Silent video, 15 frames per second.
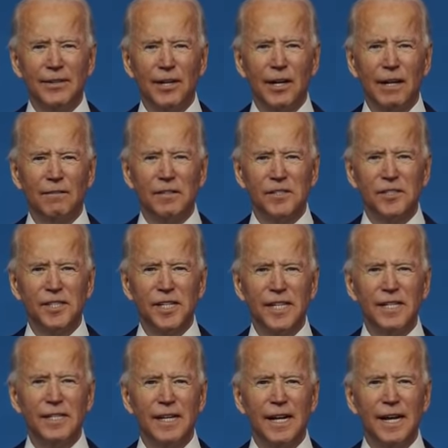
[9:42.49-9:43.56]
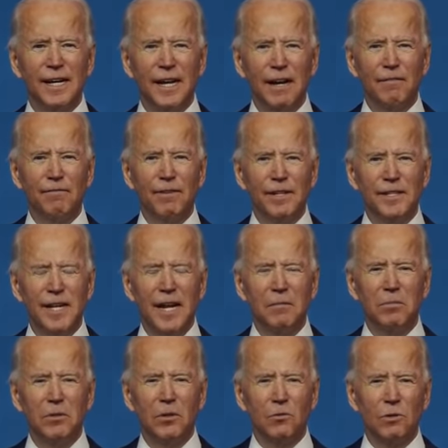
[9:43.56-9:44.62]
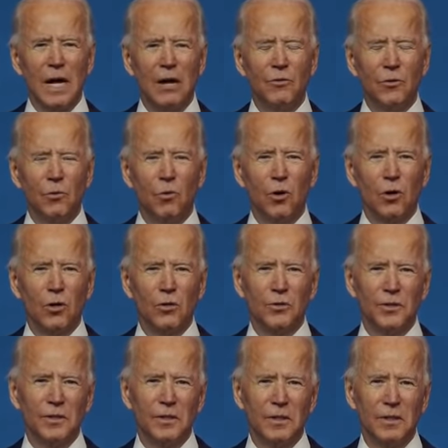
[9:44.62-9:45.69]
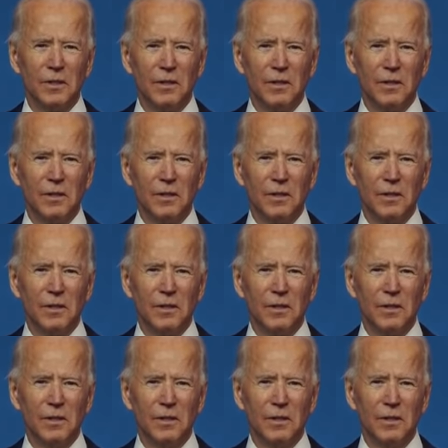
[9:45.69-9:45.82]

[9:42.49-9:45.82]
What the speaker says: they'll have a seat at every table around the world.